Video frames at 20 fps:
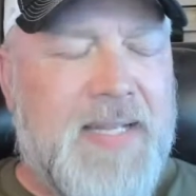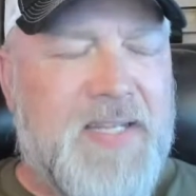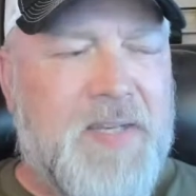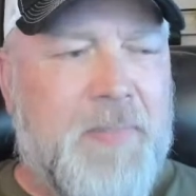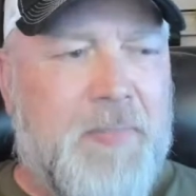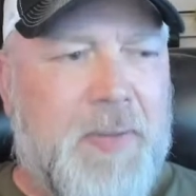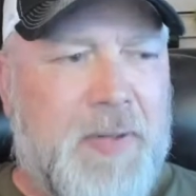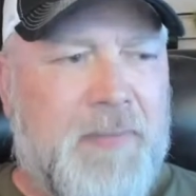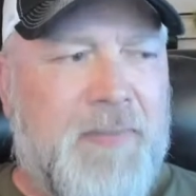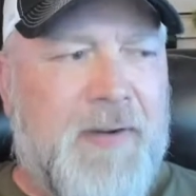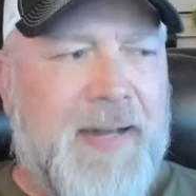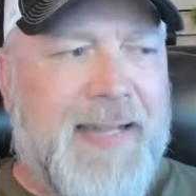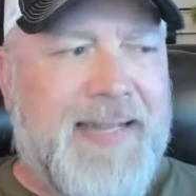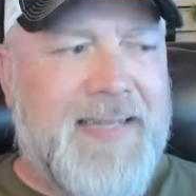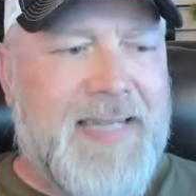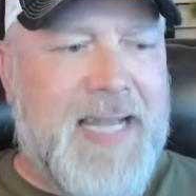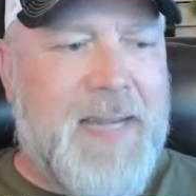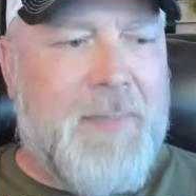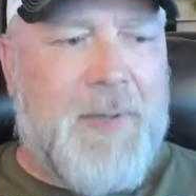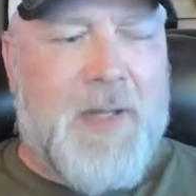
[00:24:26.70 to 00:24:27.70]
a perfect
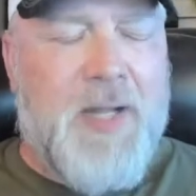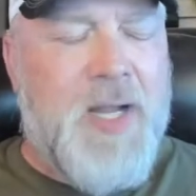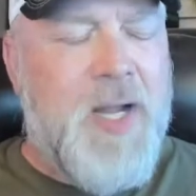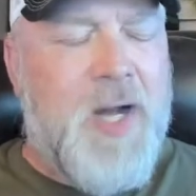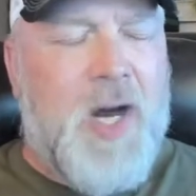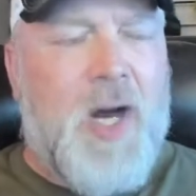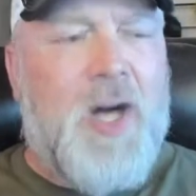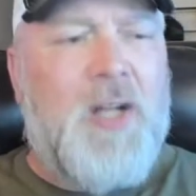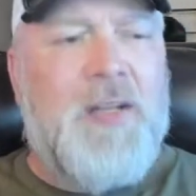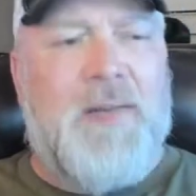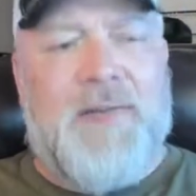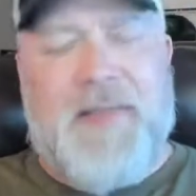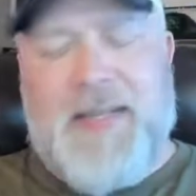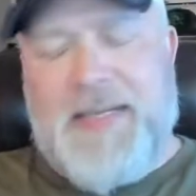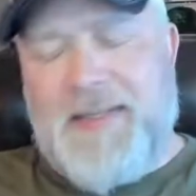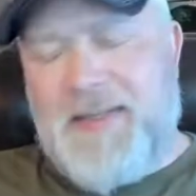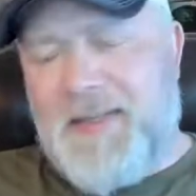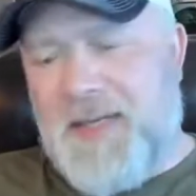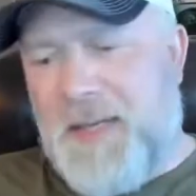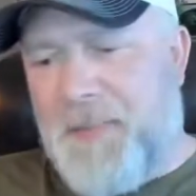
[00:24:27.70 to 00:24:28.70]
example. All of
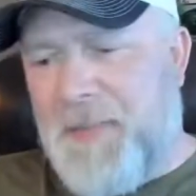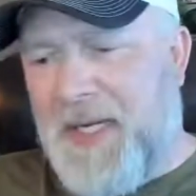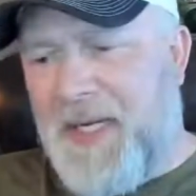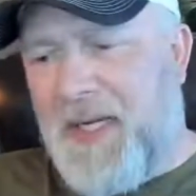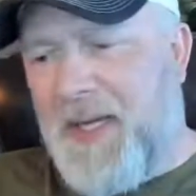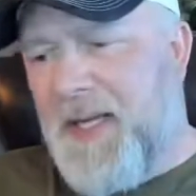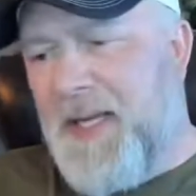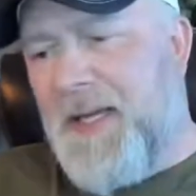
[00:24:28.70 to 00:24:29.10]
these, I mean,